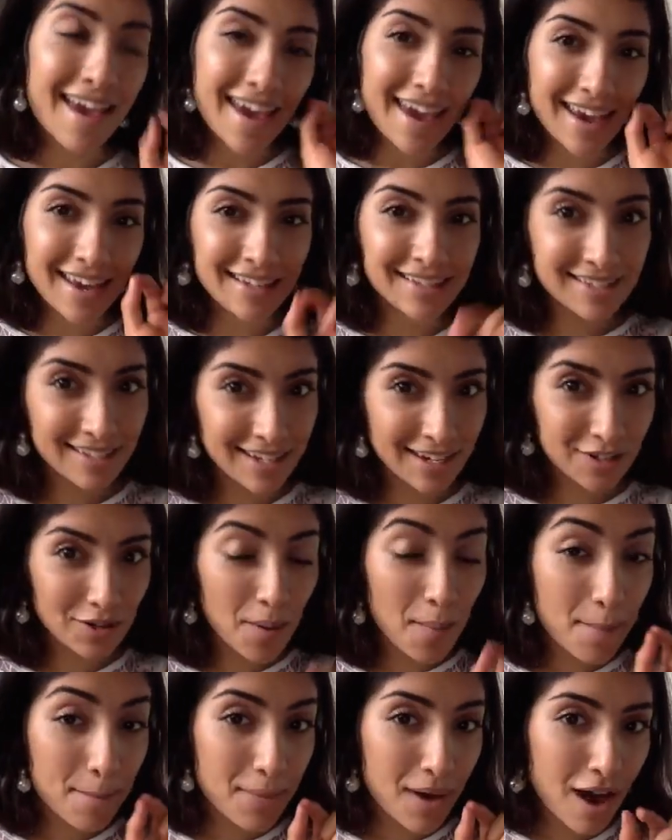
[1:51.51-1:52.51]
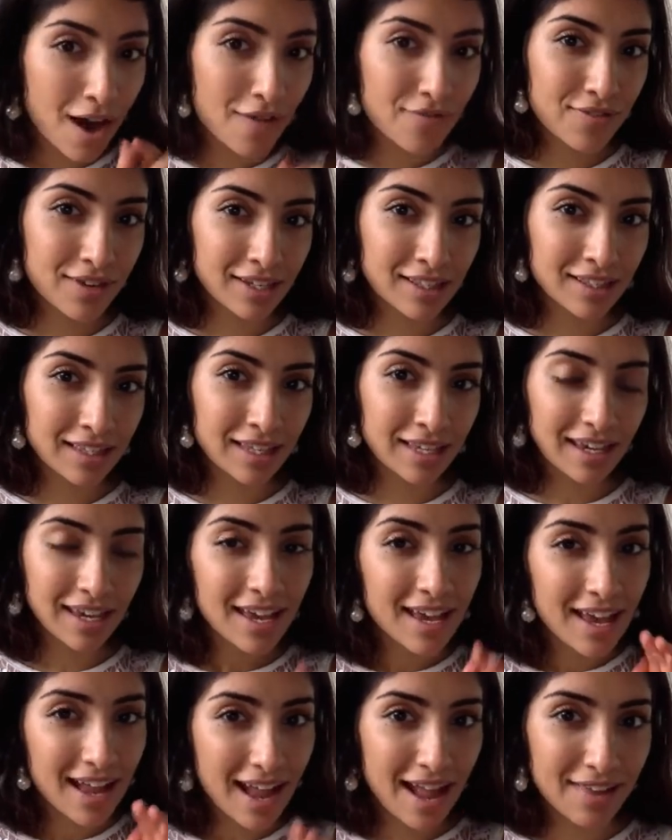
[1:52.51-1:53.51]
hinted perfectly
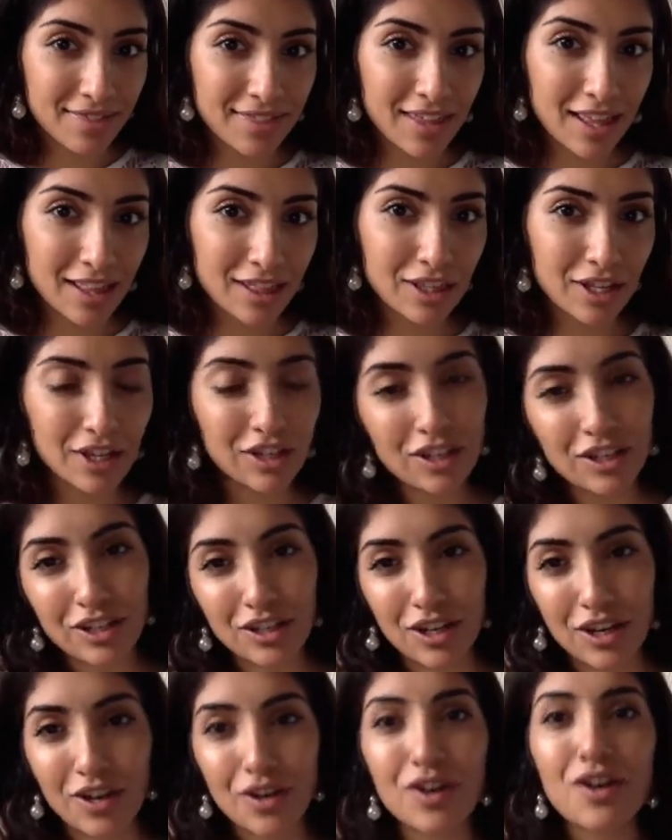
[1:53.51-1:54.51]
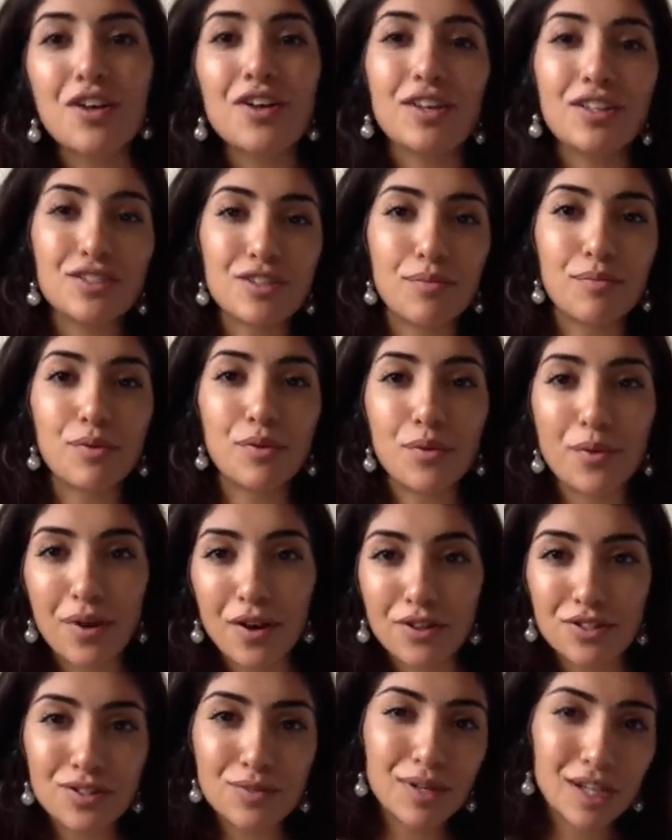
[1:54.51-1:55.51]
at that look. Some people
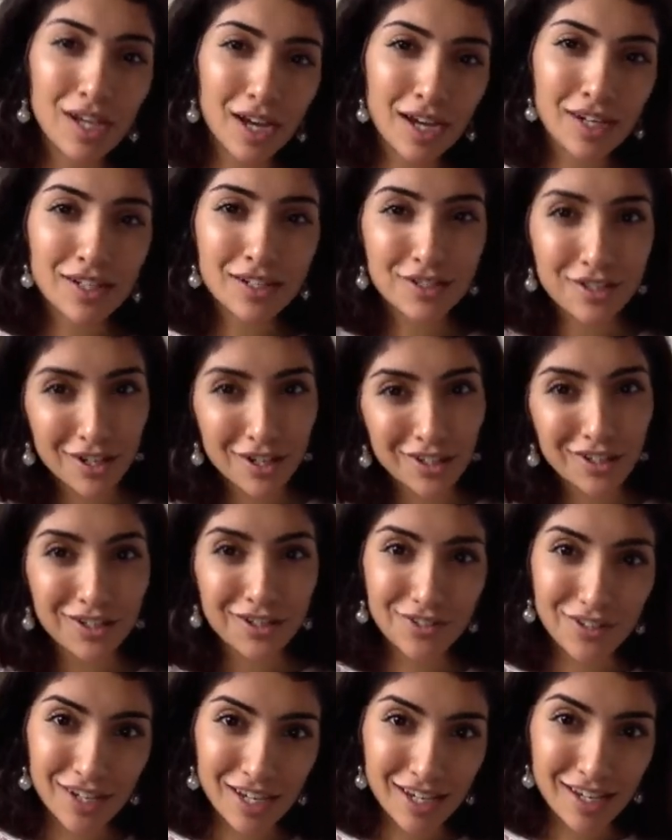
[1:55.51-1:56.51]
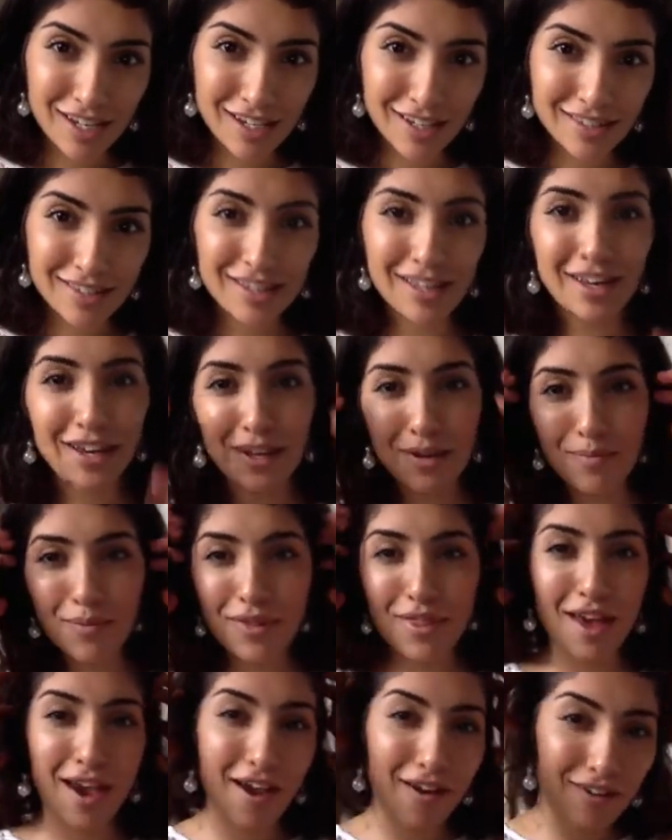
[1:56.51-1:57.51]
wear some like kind of dungarees, they kind of put
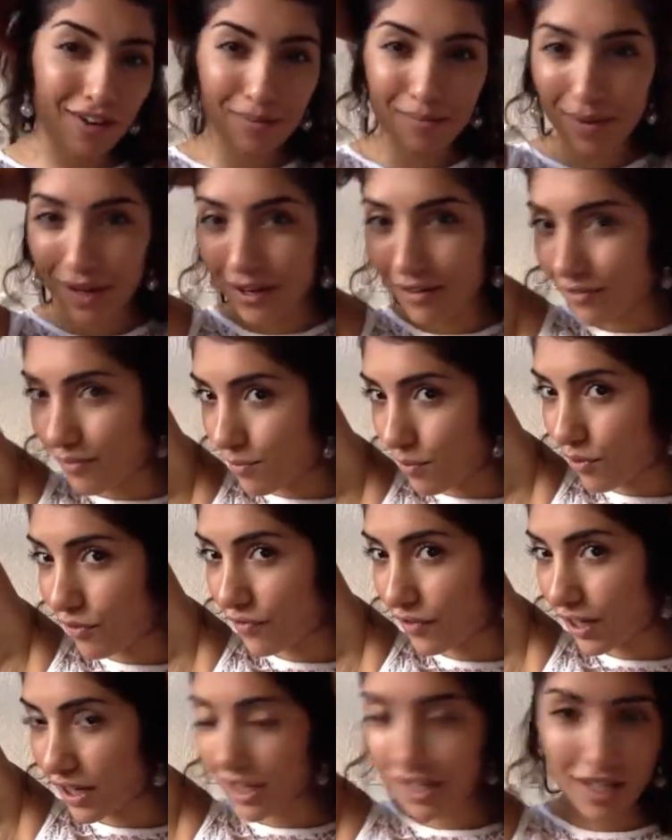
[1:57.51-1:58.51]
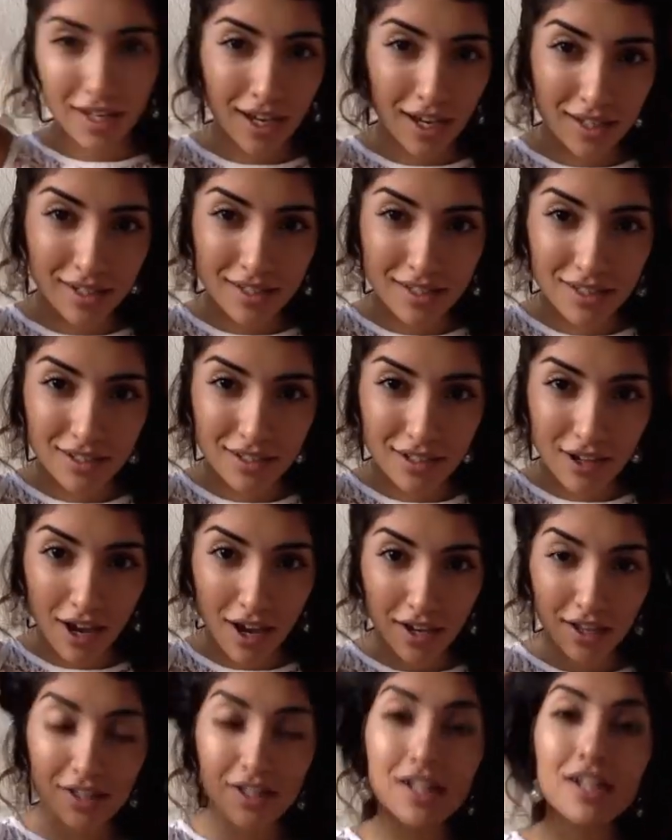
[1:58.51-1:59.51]
their hair in a bit of a more funky kind of
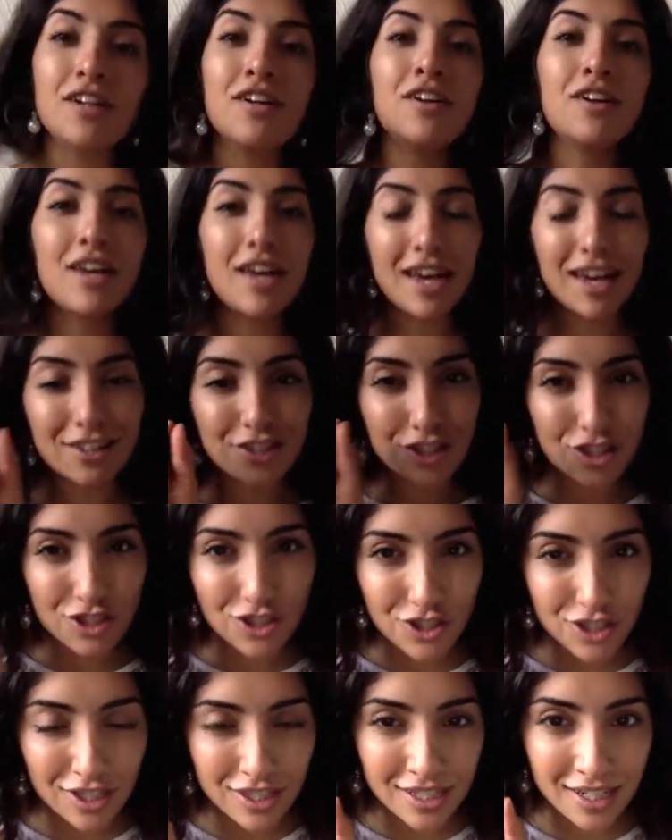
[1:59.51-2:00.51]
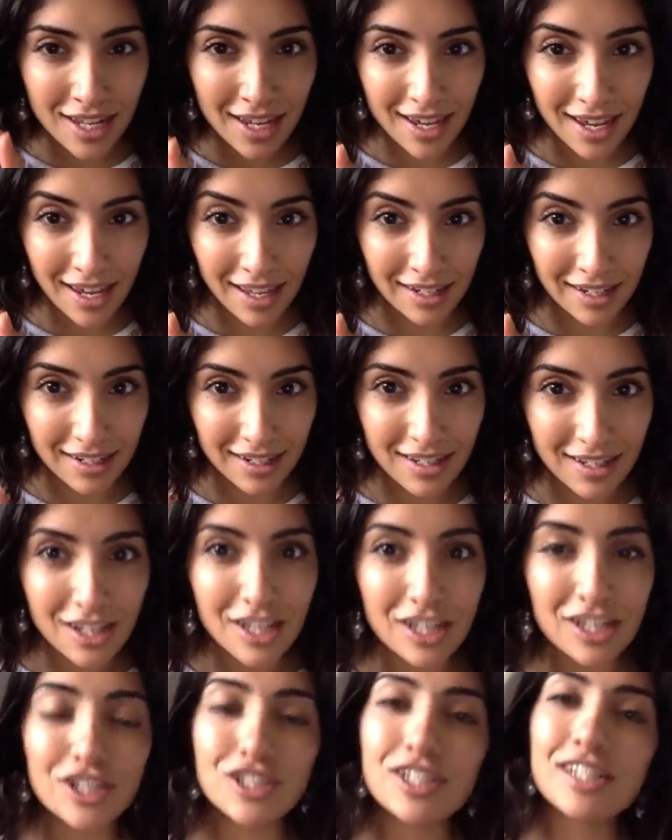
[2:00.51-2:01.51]
style. It's just a hint.
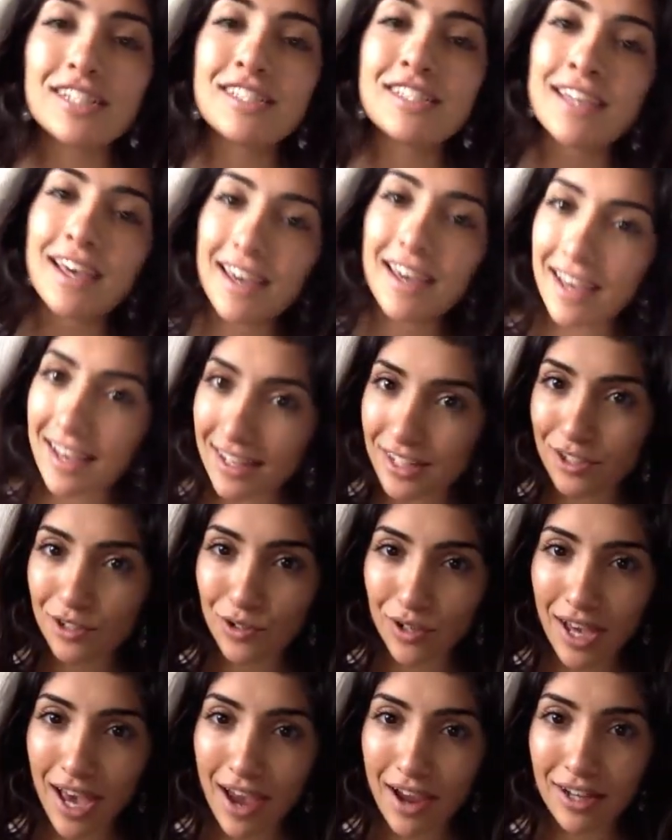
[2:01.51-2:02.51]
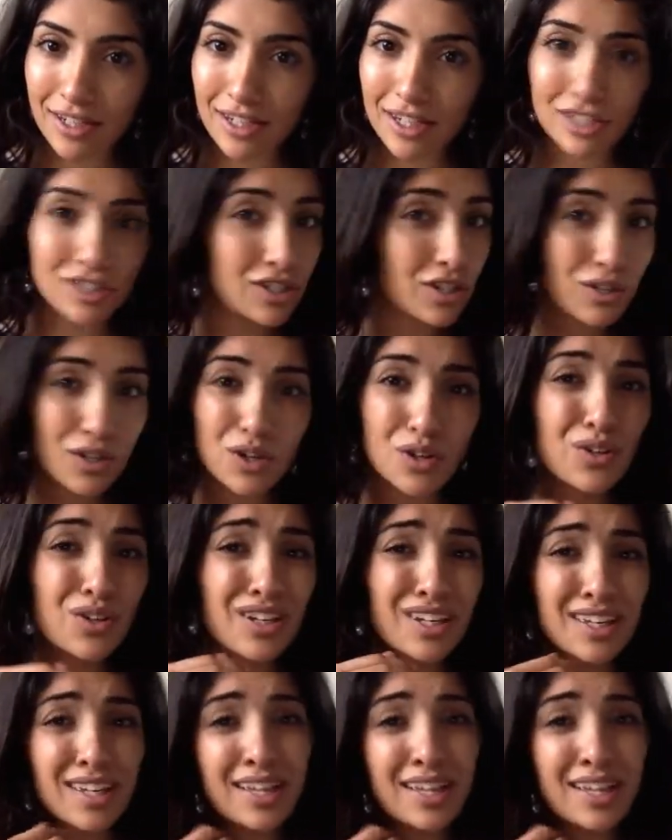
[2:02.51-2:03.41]
You need to hint your character. Don't go,